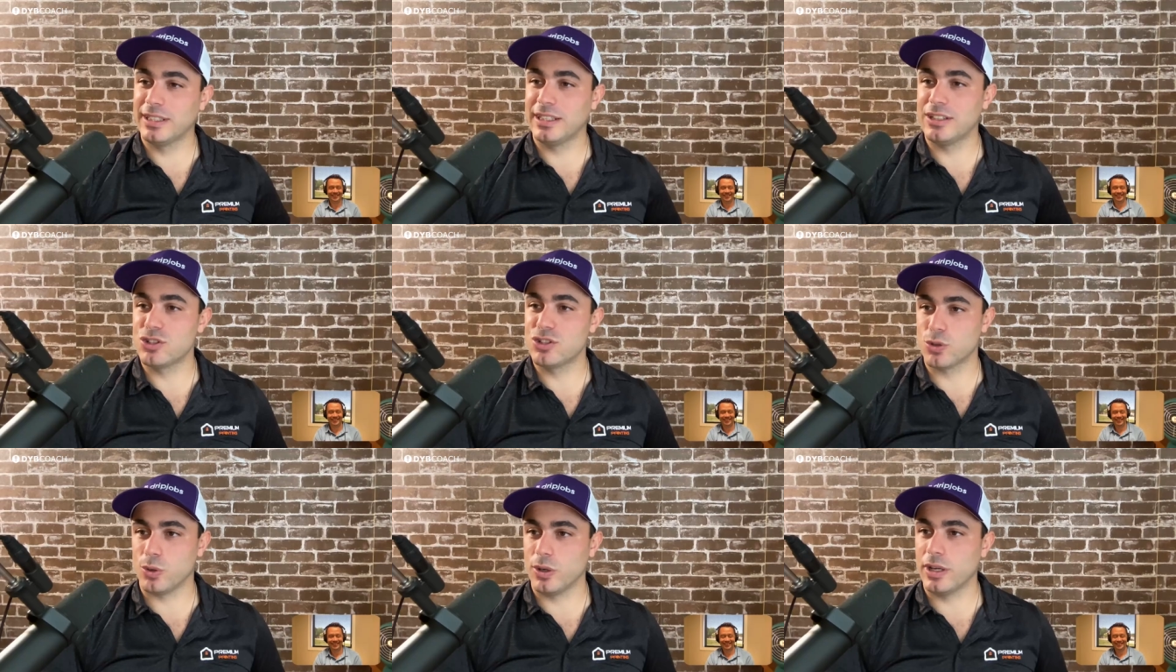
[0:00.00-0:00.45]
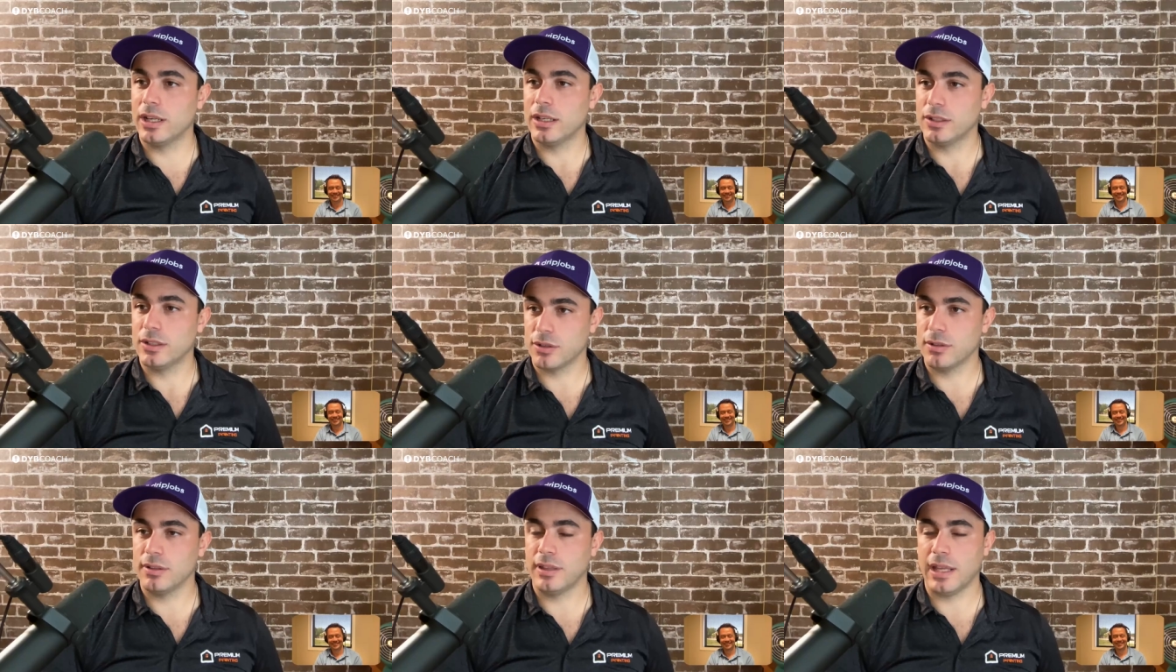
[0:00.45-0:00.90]
enjoyed
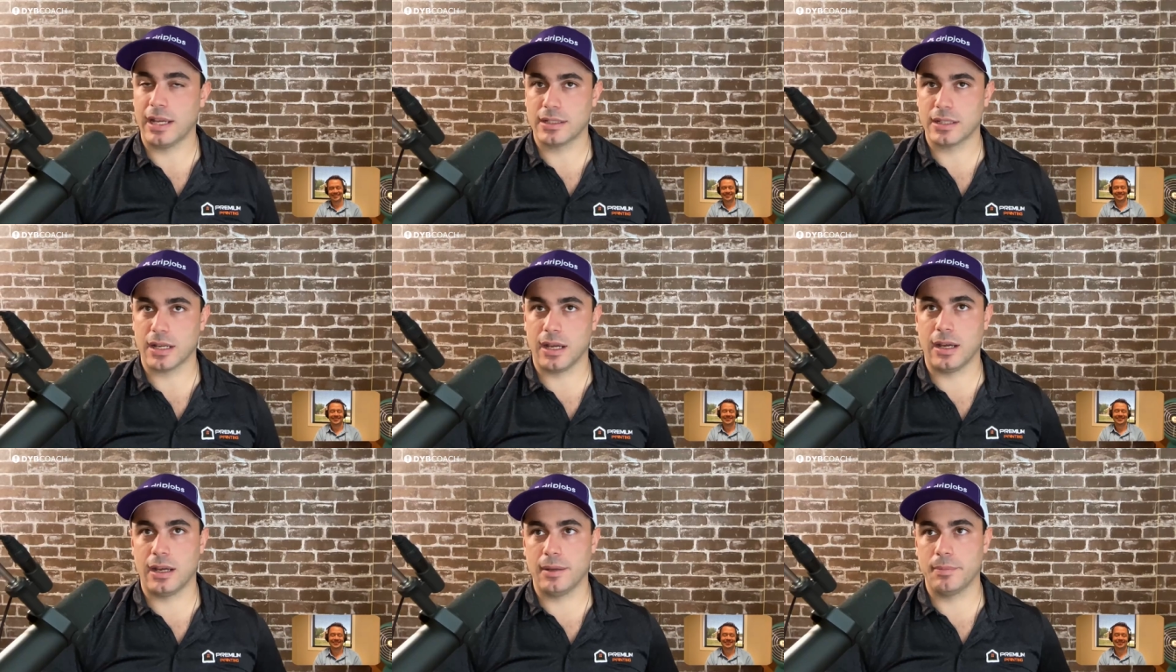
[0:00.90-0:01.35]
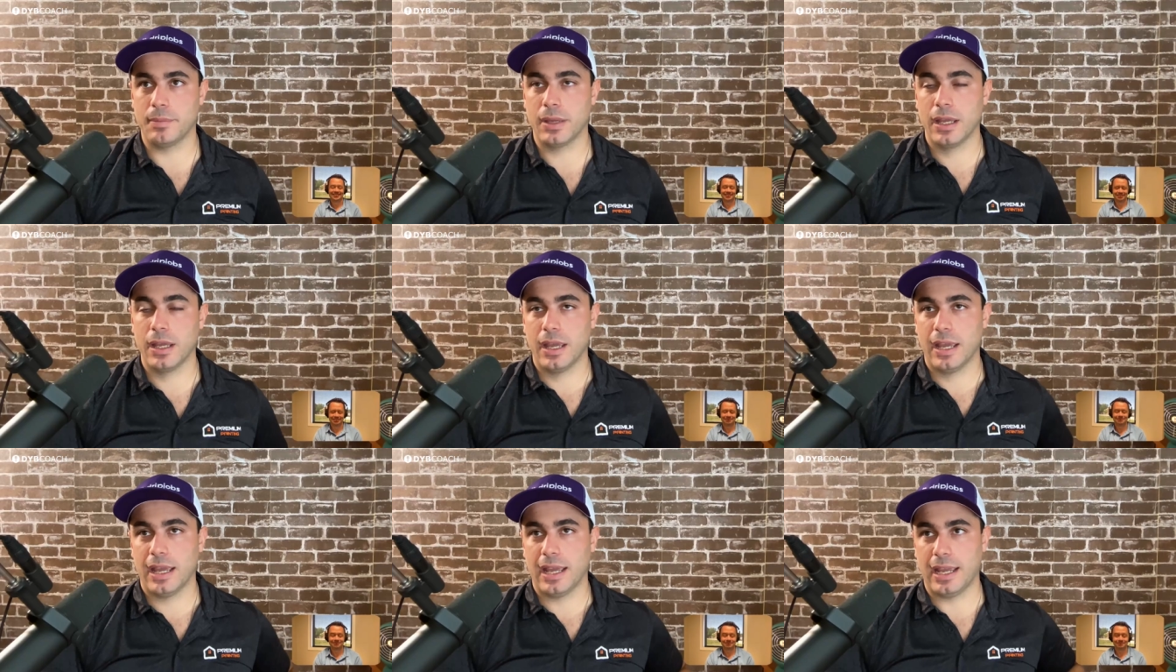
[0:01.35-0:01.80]
it during that time.
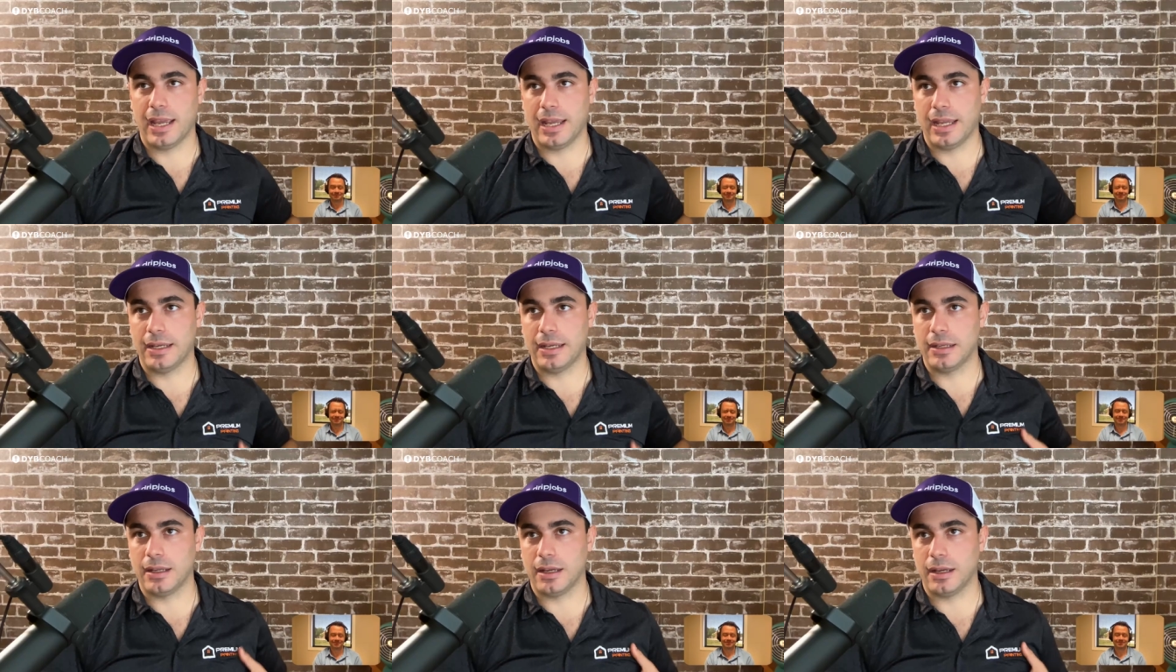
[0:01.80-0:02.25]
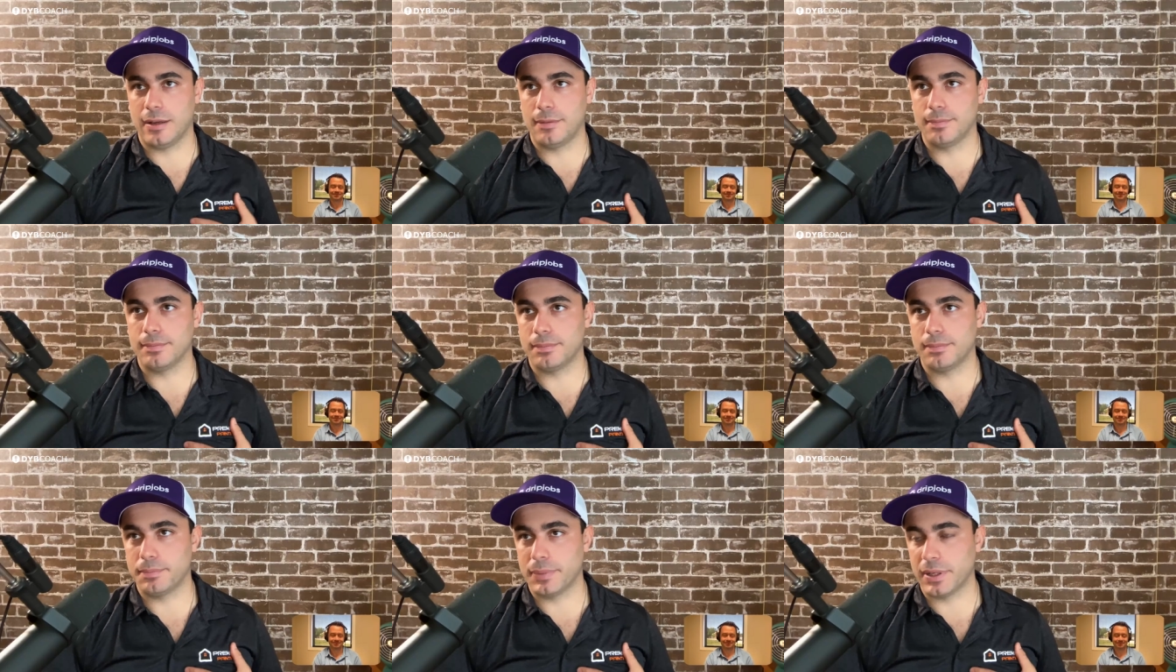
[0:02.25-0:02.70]
And um,